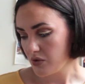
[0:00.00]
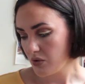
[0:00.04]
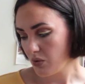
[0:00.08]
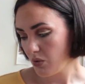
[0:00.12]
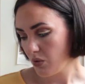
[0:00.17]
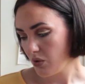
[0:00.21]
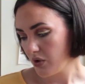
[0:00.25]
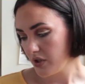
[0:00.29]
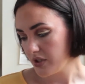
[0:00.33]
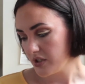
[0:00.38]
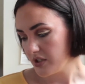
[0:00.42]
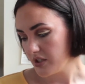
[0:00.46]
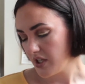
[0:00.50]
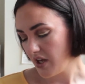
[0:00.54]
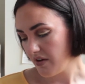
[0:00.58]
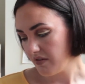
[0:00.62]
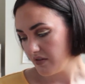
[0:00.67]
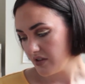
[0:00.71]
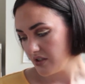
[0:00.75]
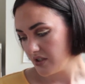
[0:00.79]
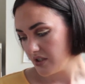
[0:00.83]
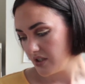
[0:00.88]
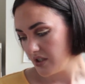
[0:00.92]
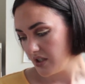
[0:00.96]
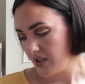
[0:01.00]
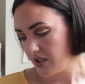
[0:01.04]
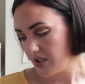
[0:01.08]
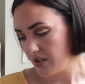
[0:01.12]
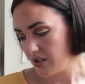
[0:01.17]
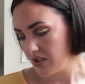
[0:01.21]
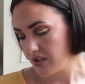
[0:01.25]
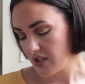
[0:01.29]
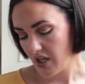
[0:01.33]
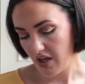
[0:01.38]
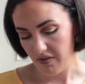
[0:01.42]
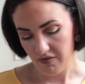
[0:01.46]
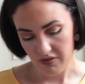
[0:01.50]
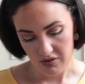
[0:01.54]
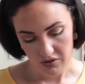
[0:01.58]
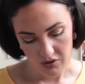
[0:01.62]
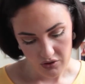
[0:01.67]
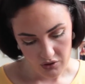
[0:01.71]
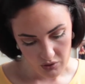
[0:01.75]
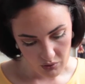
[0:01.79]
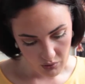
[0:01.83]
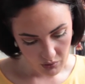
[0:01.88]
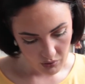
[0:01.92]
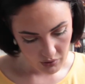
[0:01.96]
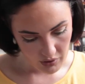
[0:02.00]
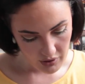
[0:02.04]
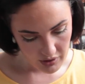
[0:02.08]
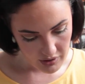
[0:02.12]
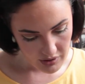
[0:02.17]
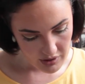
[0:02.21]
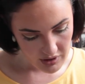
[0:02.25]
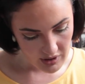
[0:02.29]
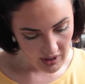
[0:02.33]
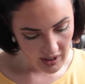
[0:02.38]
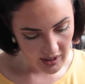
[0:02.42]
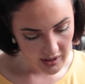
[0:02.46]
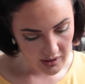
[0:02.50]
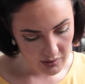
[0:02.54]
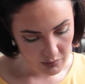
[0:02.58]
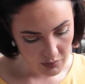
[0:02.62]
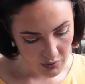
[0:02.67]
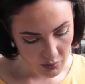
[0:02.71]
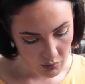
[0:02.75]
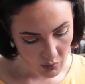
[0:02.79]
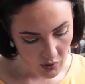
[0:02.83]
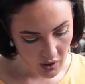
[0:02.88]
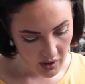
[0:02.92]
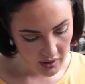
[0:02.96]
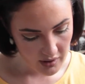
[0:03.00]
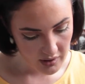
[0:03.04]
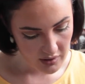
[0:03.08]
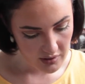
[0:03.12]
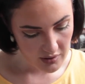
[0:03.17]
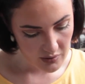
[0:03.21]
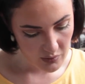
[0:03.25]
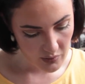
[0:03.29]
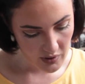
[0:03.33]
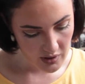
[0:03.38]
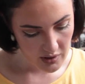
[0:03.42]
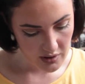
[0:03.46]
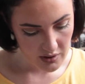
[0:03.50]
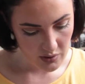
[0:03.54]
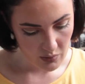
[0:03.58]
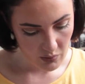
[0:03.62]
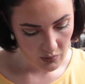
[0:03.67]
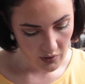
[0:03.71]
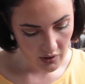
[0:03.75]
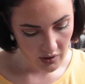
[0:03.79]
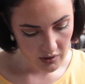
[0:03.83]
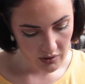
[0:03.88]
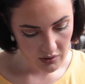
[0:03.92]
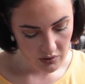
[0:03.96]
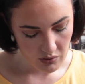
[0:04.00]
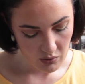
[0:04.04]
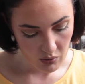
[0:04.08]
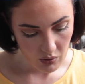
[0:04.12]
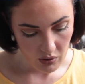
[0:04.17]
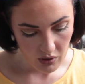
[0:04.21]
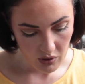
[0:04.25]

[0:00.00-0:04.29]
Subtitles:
or €77, and we won $21.80